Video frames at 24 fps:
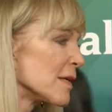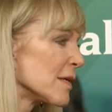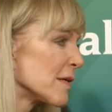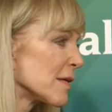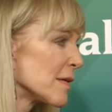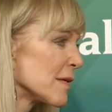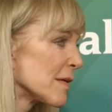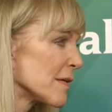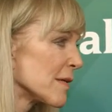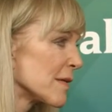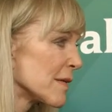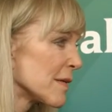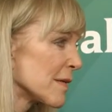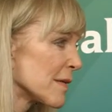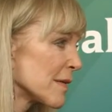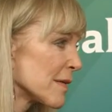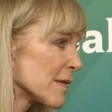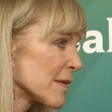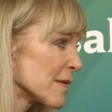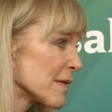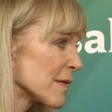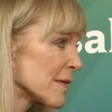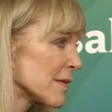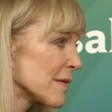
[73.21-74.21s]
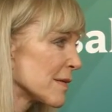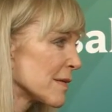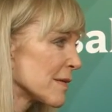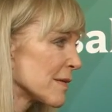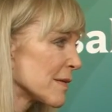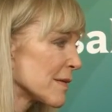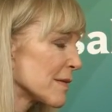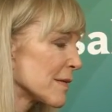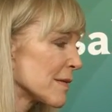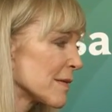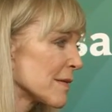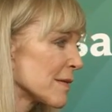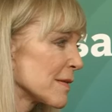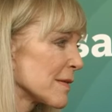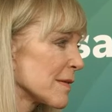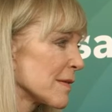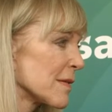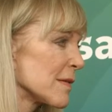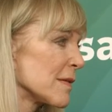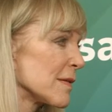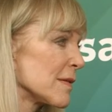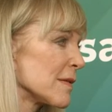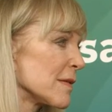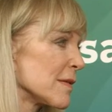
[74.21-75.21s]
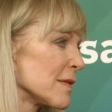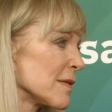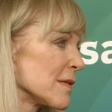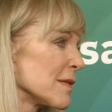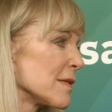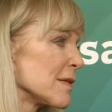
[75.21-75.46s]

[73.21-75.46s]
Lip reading: No words are spoken by the person on screen.